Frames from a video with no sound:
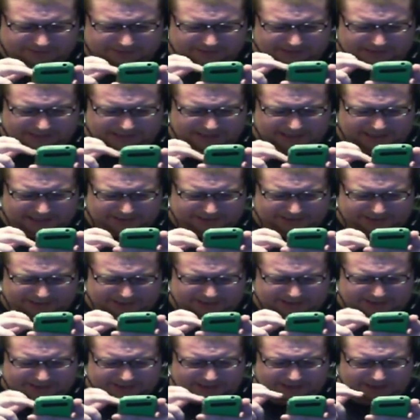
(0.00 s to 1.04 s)
he
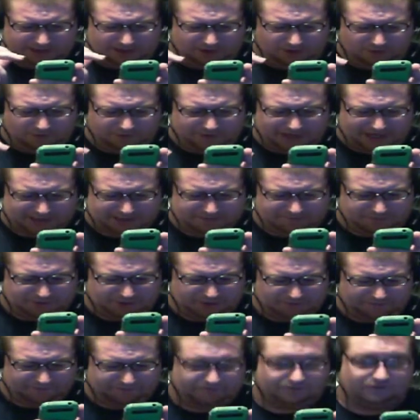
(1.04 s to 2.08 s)
said, "Oh, that's
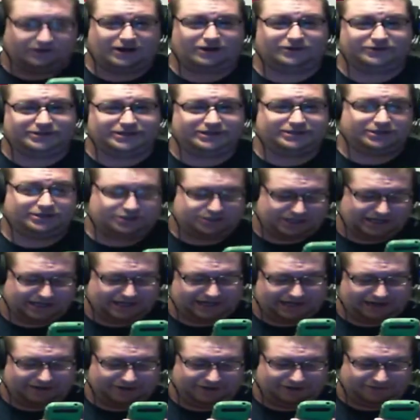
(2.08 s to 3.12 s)
beautiful. I'll need to check
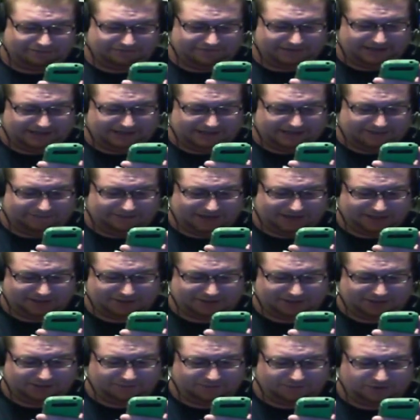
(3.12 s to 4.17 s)
out your vid. I'm
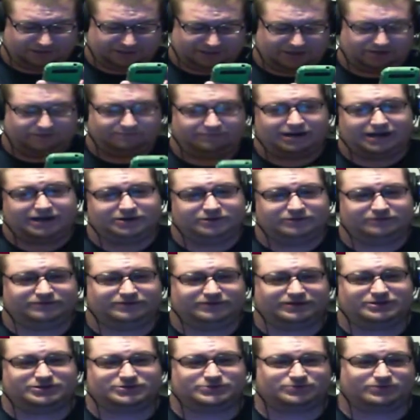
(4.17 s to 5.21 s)
actually working on my new
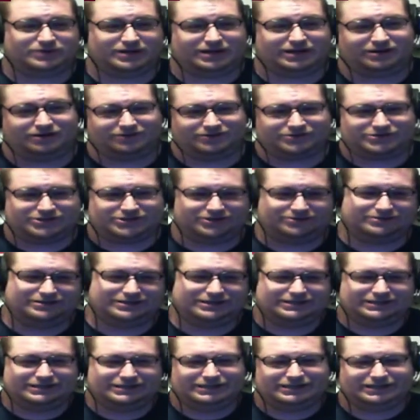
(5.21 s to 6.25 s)
vid as well." So,
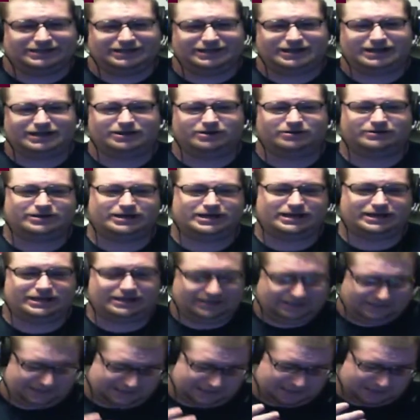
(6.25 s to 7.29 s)

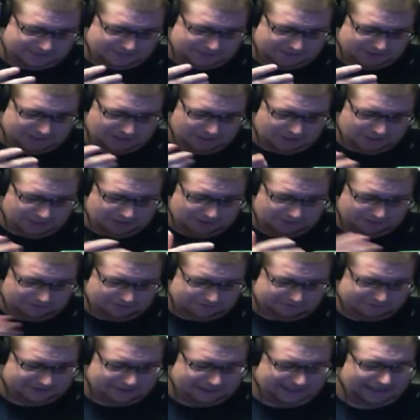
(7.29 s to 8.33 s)
this was
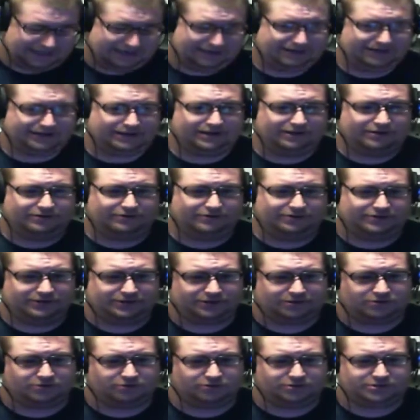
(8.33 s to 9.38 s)
all, in the
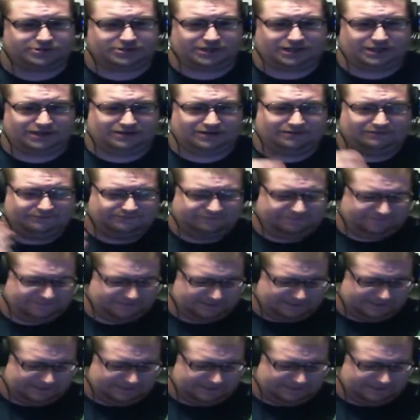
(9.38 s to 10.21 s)
course of,